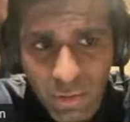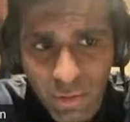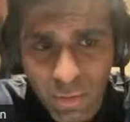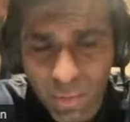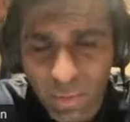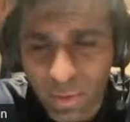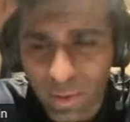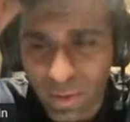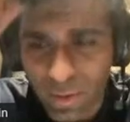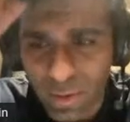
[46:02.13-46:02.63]
you
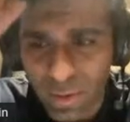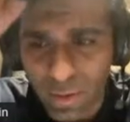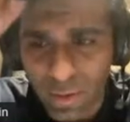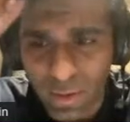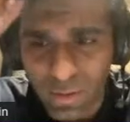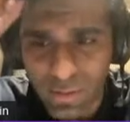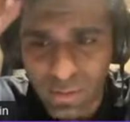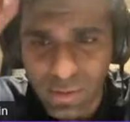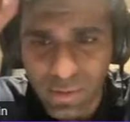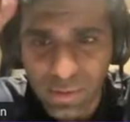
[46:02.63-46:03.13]
wanna
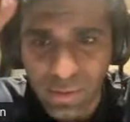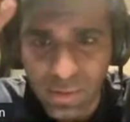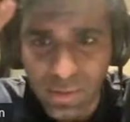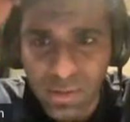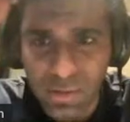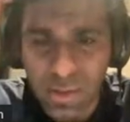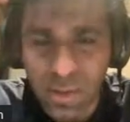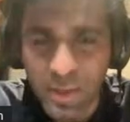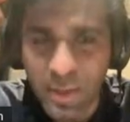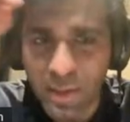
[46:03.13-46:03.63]

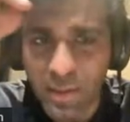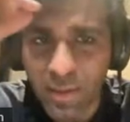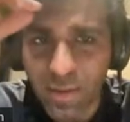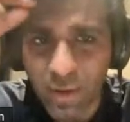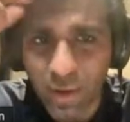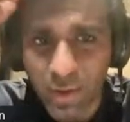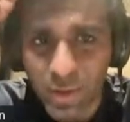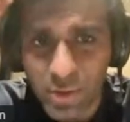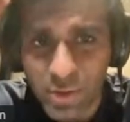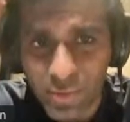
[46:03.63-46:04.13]
answer that,
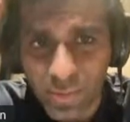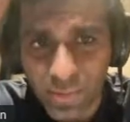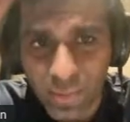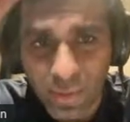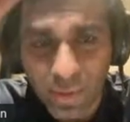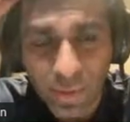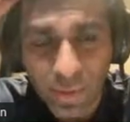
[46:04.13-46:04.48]
Dinesh?